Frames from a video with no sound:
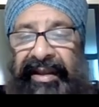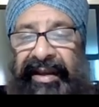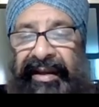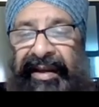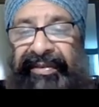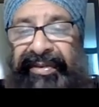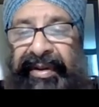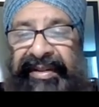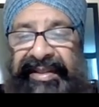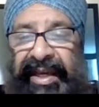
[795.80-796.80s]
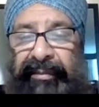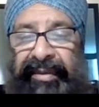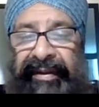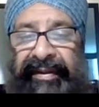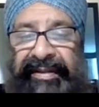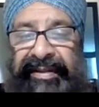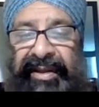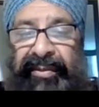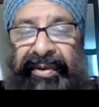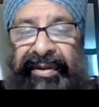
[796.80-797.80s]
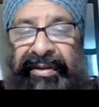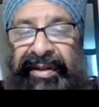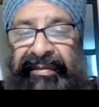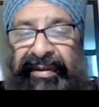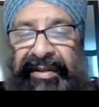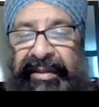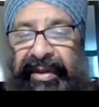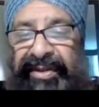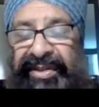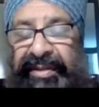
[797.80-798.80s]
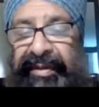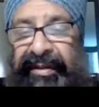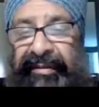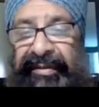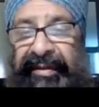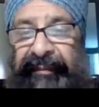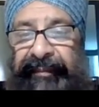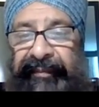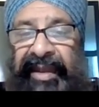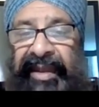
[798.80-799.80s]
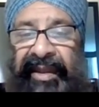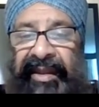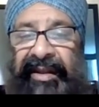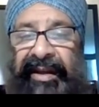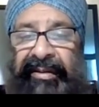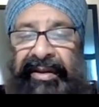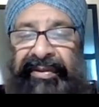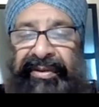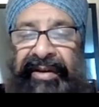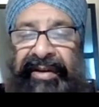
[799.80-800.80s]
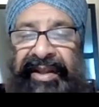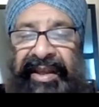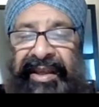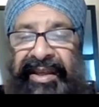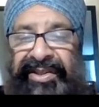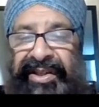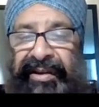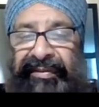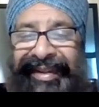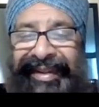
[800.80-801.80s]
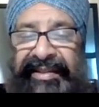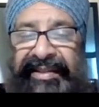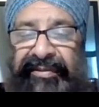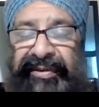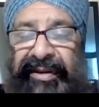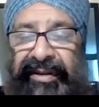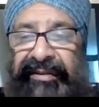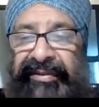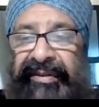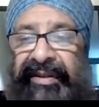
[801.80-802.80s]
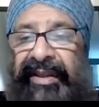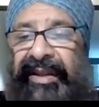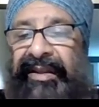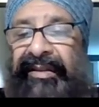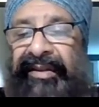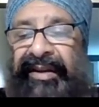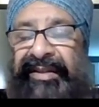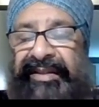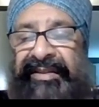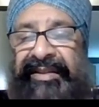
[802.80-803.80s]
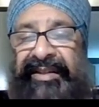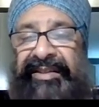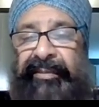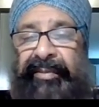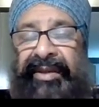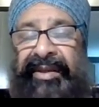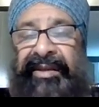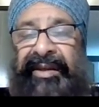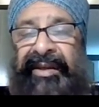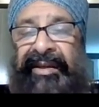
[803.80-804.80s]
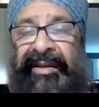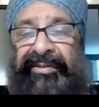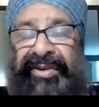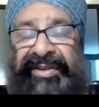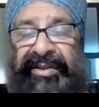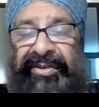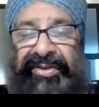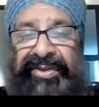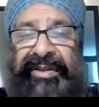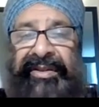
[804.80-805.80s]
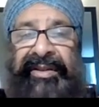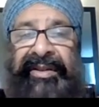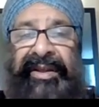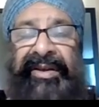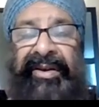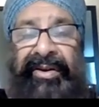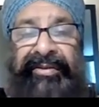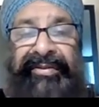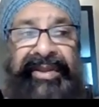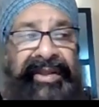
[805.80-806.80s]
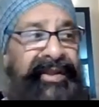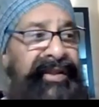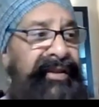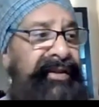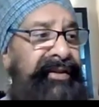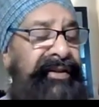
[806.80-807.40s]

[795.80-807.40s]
after about 10 months with no device in the patient's mouth. Now, if you have an AHI of less than 5, that is considered to be a resolution of the